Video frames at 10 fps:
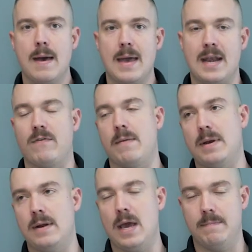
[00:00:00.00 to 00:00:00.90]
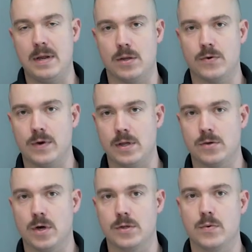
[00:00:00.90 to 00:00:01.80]
And if I'd been administering this
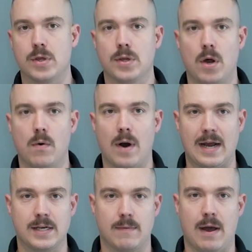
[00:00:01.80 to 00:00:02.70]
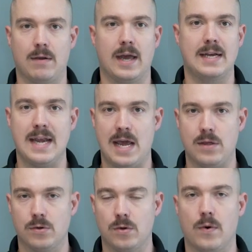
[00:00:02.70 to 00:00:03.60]
drug through a slower acting route like
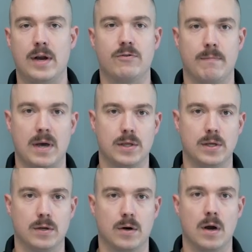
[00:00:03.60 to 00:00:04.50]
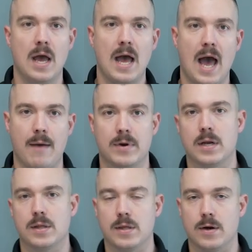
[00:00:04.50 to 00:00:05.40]
nasal or intramuscular, I would
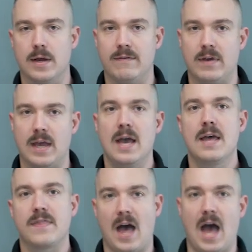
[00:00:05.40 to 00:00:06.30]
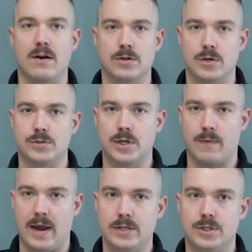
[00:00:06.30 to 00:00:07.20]
consider giving the higher dosing
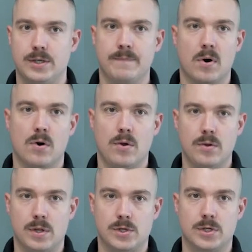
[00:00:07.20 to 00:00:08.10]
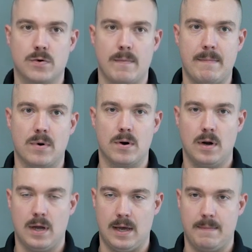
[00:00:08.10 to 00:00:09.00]
range. Pearls is just
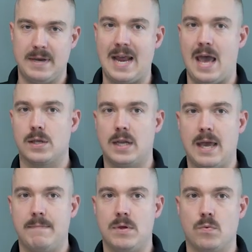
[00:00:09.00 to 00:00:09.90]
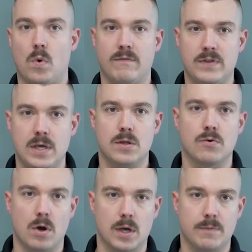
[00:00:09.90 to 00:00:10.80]
remember, Midazolam is one of the
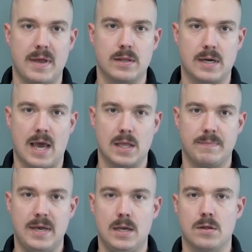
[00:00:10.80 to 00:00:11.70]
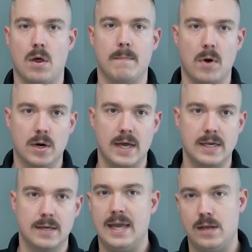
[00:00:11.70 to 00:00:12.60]
strongest benzodiazepines on the
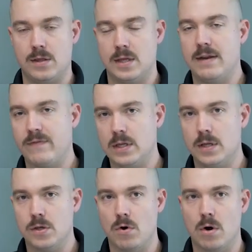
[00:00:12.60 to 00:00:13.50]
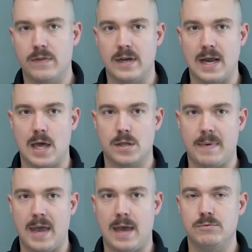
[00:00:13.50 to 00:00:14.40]
market. It is significantly stronger than
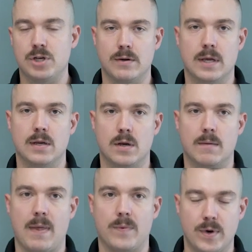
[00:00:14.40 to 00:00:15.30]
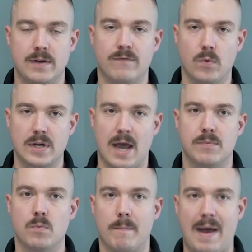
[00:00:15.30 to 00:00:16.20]
diazepam, generally considered about 3 to 4
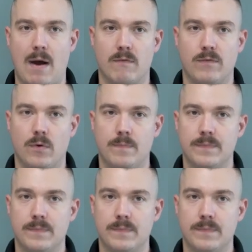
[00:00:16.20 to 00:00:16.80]
times more powerful.